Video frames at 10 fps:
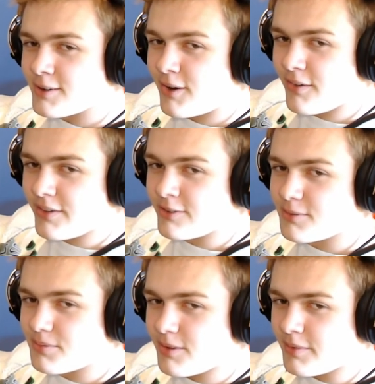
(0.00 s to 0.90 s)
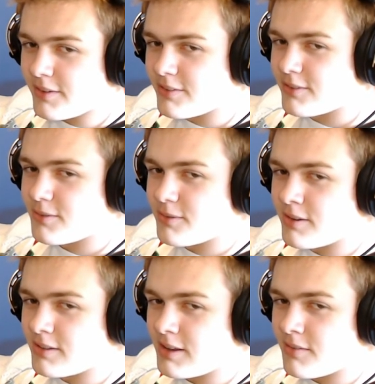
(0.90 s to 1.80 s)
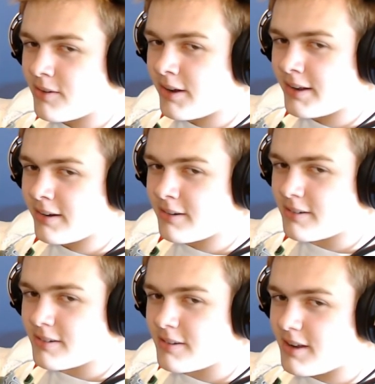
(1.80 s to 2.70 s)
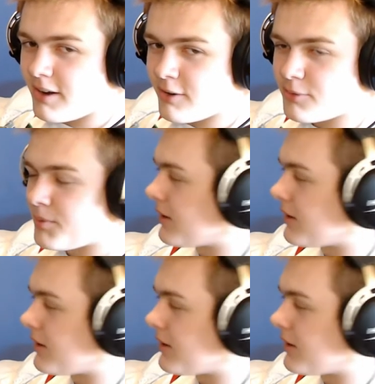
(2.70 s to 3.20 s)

on this TV right here, and just be like,